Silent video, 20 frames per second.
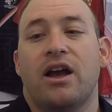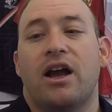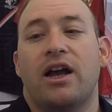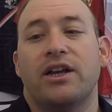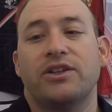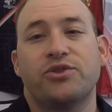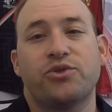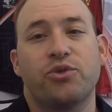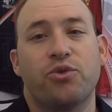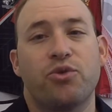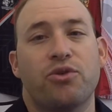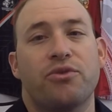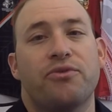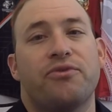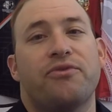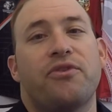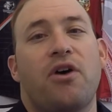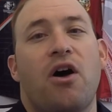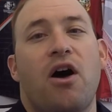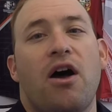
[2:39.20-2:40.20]
sort of
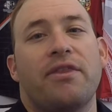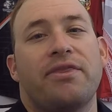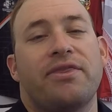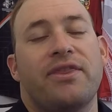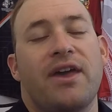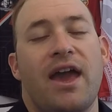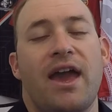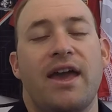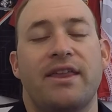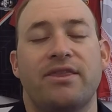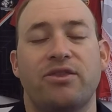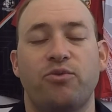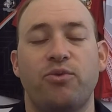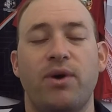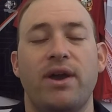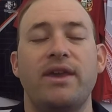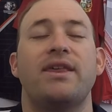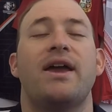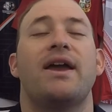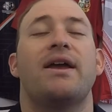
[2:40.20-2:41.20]
thought that the
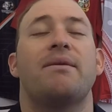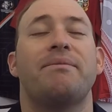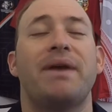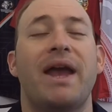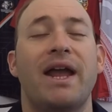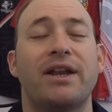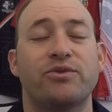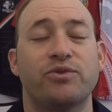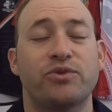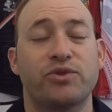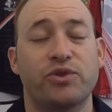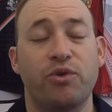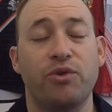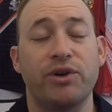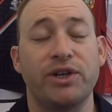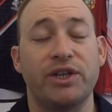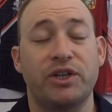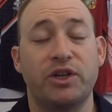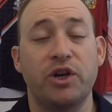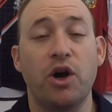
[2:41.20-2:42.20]
way that match was
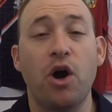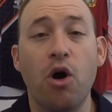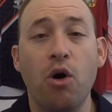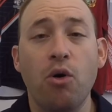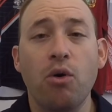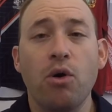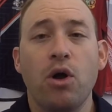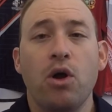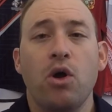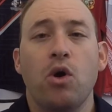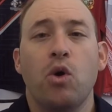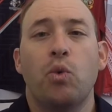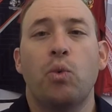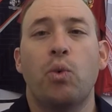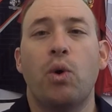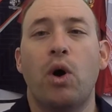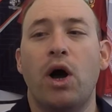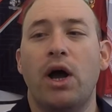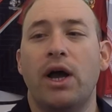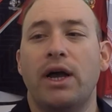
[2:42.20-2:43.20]
going to go
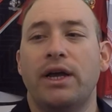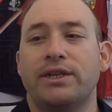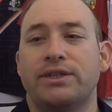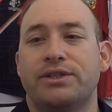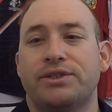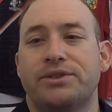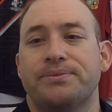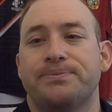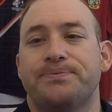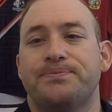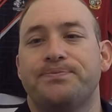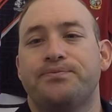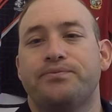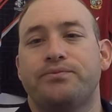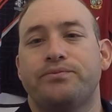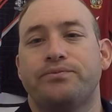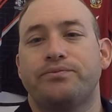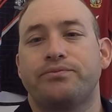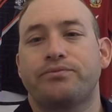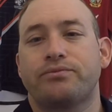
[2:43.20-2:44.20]
was
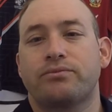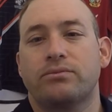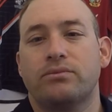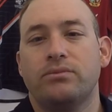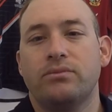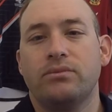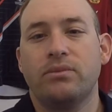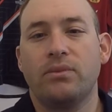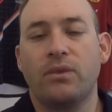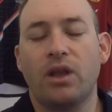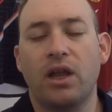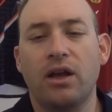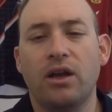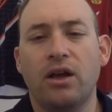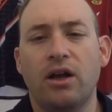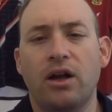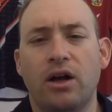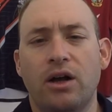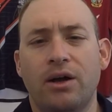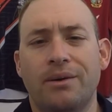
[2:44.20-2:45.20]

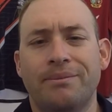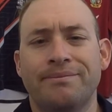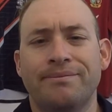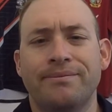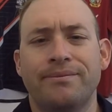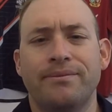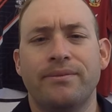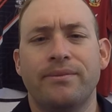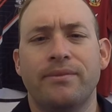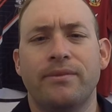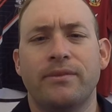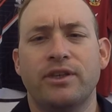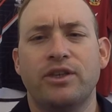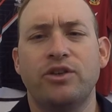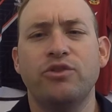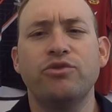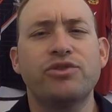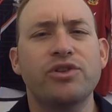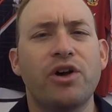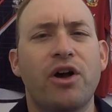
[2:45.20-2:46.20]

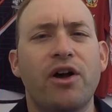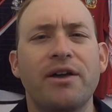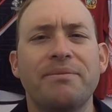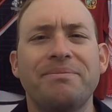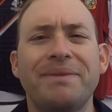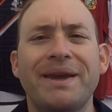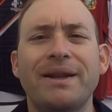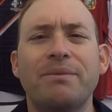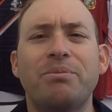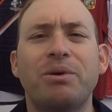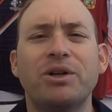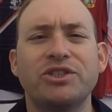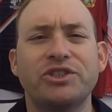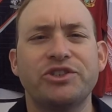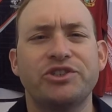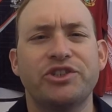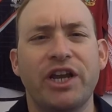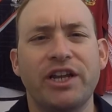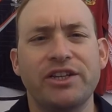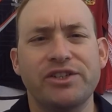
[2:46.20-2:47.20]
Utah had made a bunch
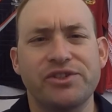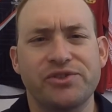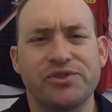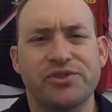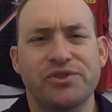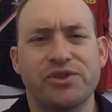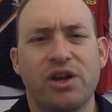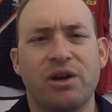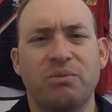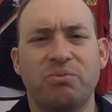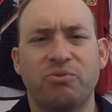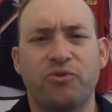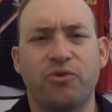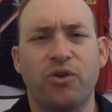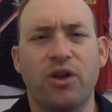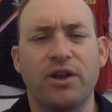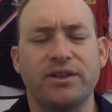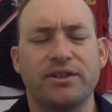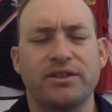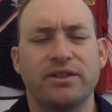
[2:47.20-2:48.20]
of changes up
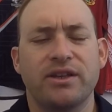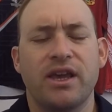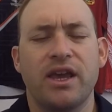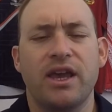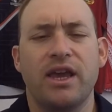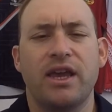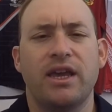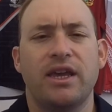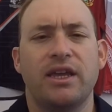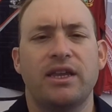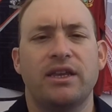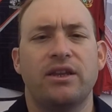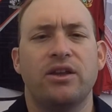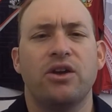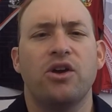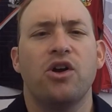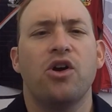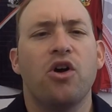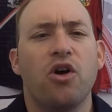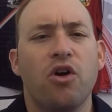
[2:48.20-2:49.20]
front and
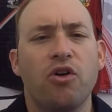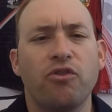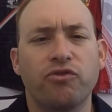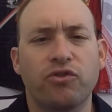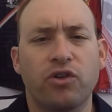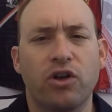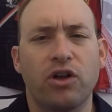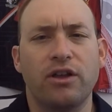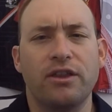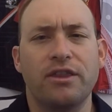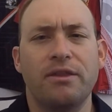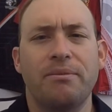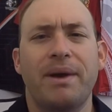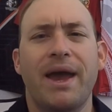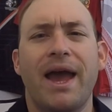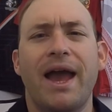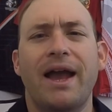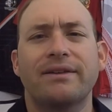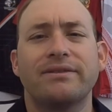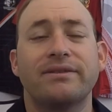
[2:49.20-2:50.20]
overall in the
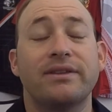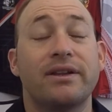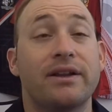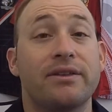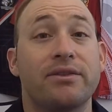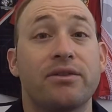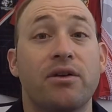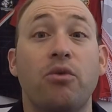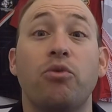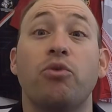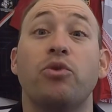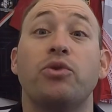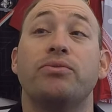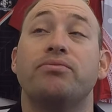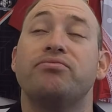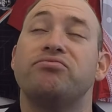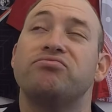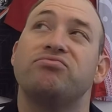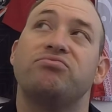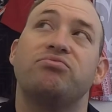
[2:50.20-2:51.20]
pack that I thought would
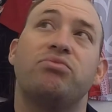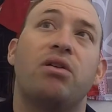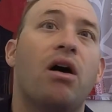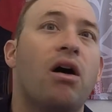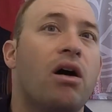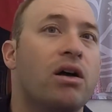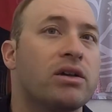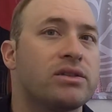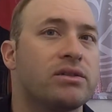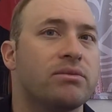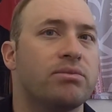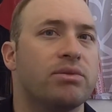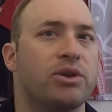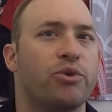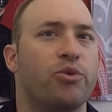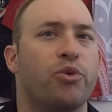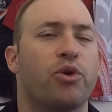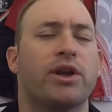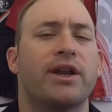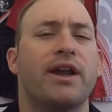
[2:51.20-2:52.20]
possibly
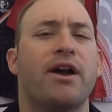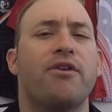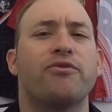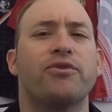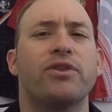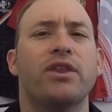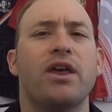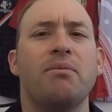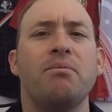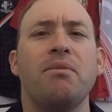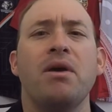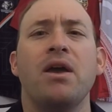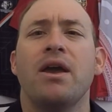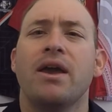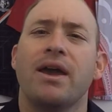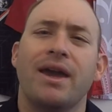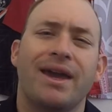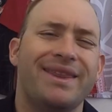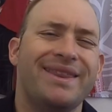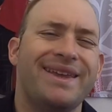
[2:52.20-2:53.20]
work out for them,
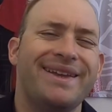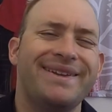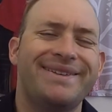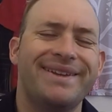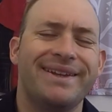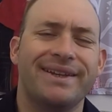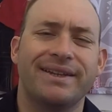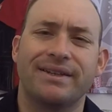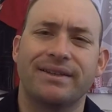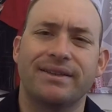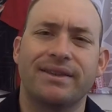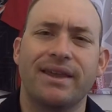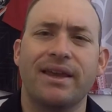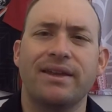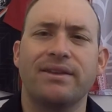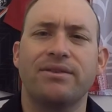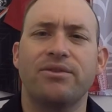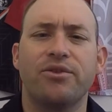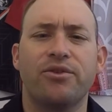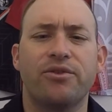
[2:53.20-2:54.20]
and they didn't.
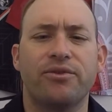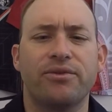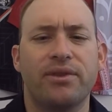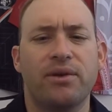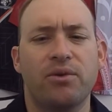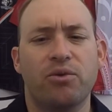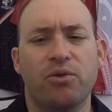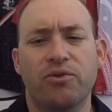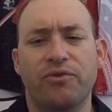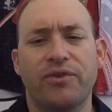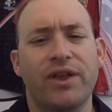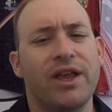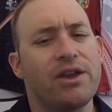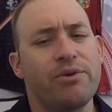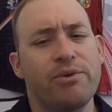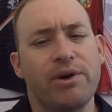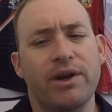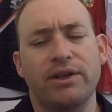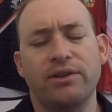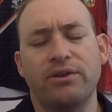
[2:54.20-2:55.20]
They were
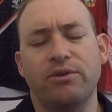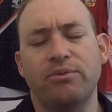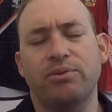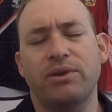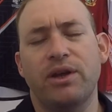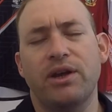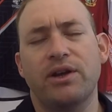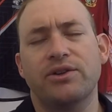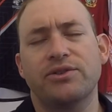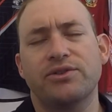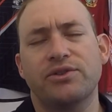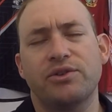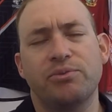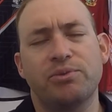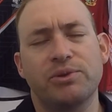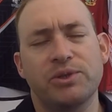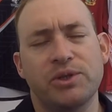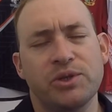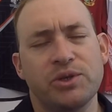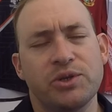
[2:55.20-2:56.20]
evaluating new players and new
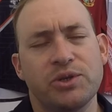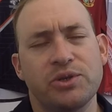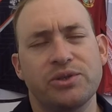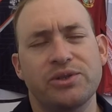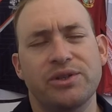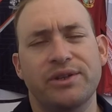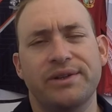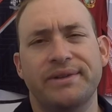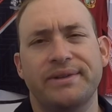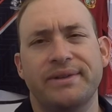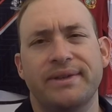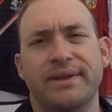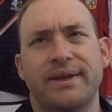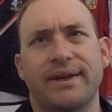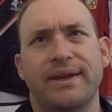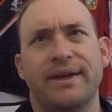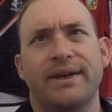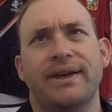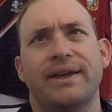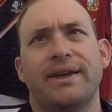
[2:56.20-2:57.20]
positions, and
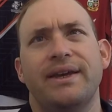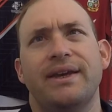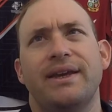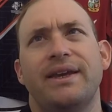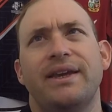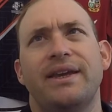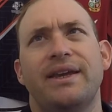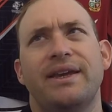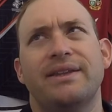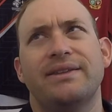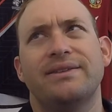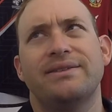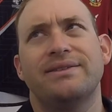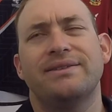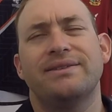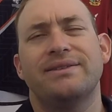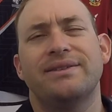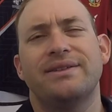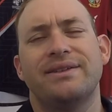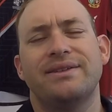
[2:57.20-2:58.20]
it
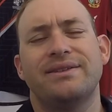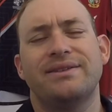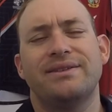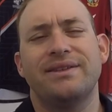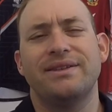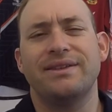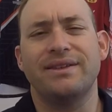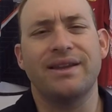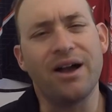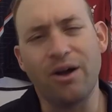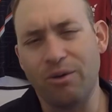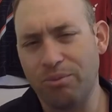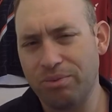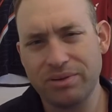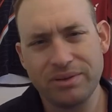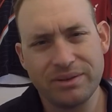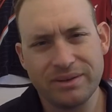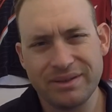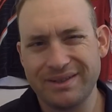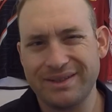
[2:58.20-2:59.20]
didn't help
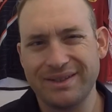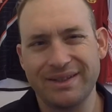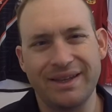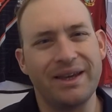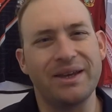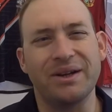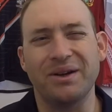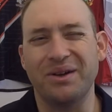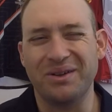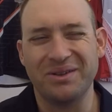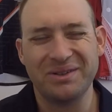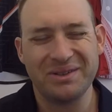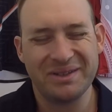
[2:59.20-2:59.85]
at all.